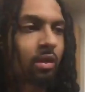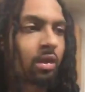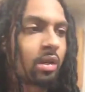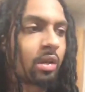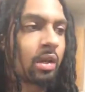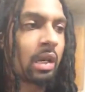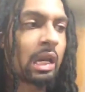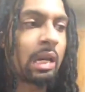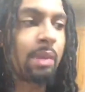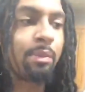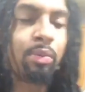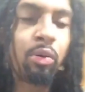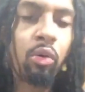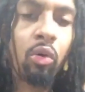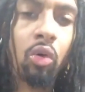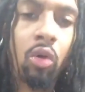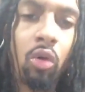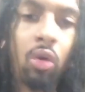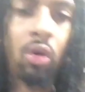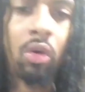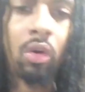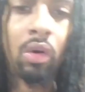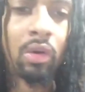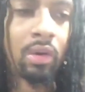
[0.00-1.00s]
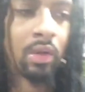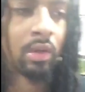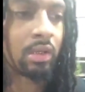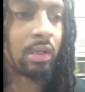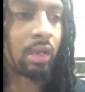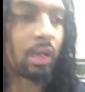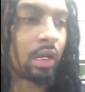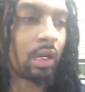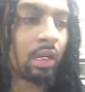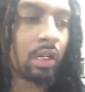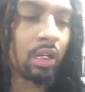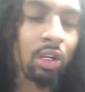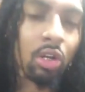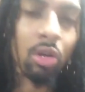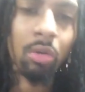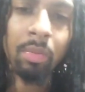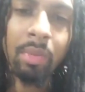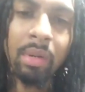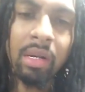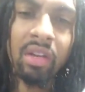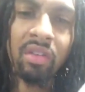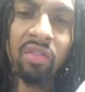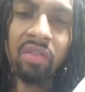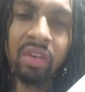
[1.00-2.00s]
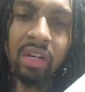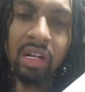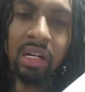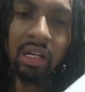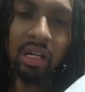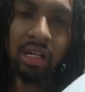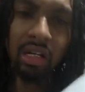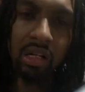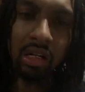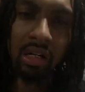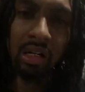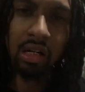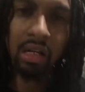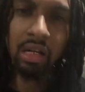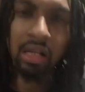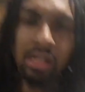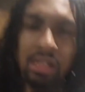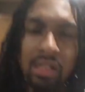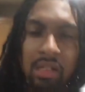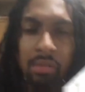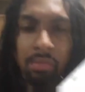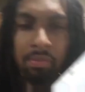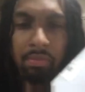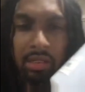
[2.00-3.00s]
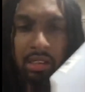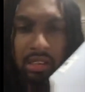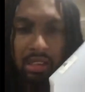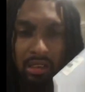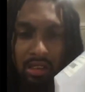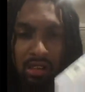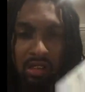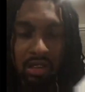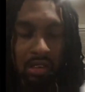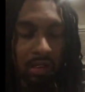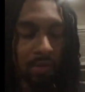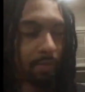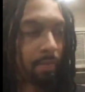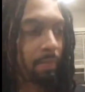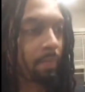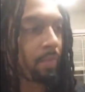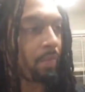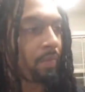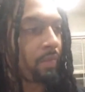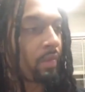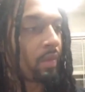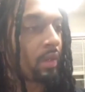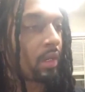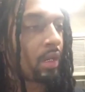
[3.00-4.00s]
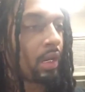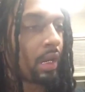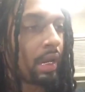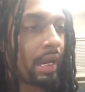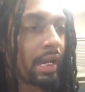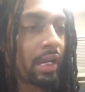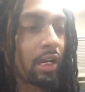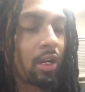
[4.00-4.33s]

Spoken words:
and pull a little bit of vinegar in there and some bleach, and